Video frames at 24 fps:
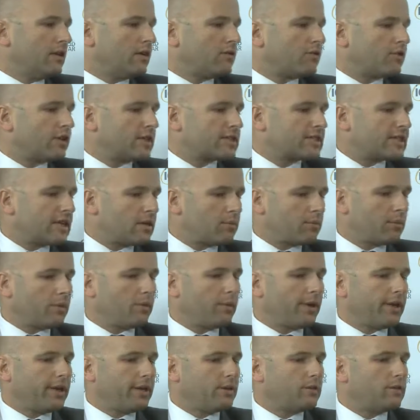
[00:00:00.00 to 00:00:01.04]
For example,
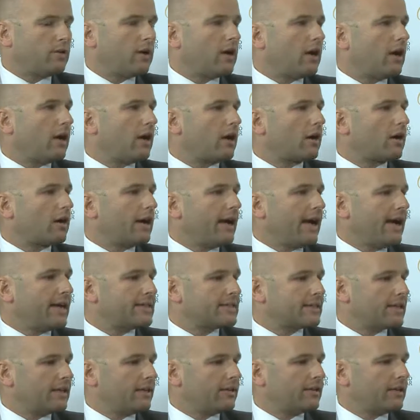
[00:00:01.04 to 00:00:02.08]
when you are
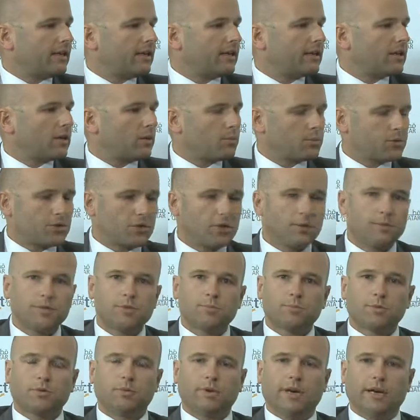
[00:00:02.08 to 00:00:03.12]
asking your telecom
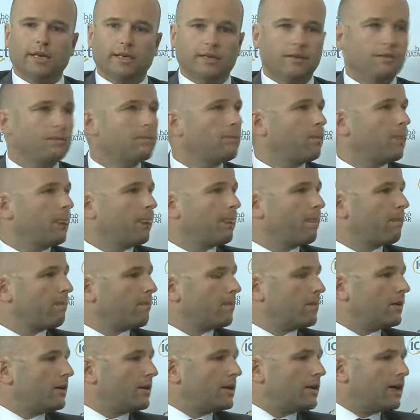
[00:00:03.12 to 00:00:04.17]
service provider,
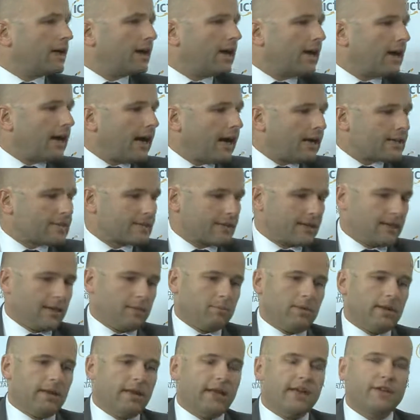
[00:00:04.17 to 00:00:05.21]
ask
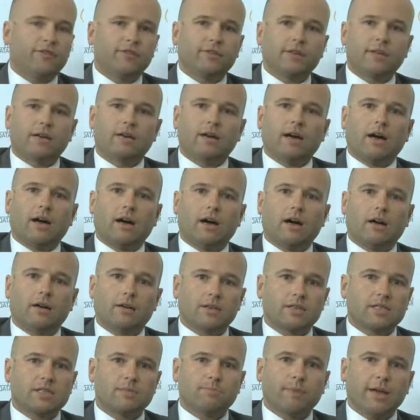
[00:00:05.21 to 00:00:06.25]
him if there
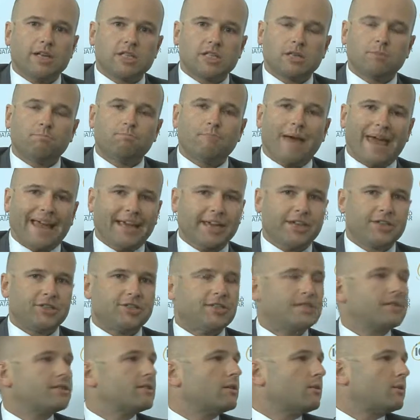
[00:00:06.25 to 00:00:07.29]
are special
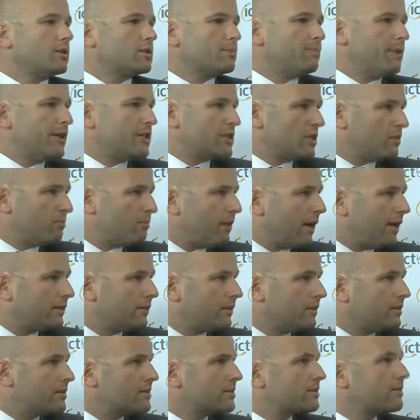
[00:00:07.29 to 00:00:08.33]
packages or special
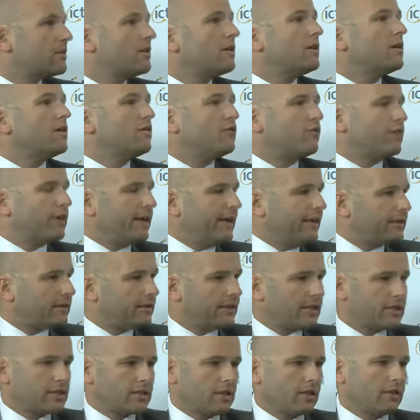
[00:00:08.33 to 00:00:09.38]
bundles for
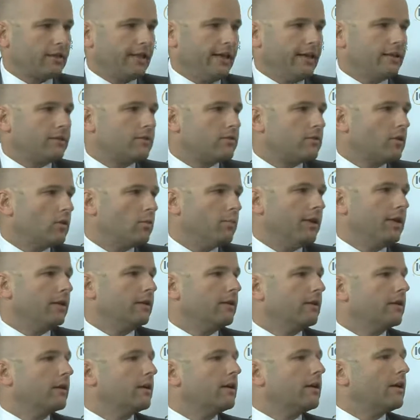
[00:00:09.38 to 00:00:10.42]
international data roaming.